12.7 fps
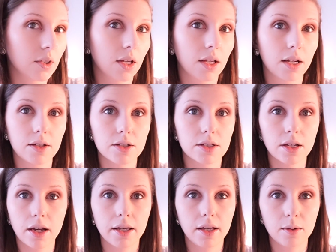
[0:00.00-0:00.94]
And
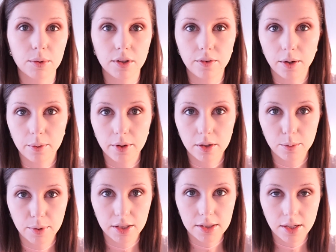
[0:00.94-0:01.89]
I can't believe how well it
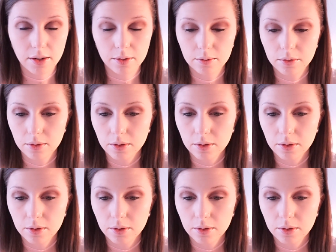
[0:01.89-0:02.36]
blends out.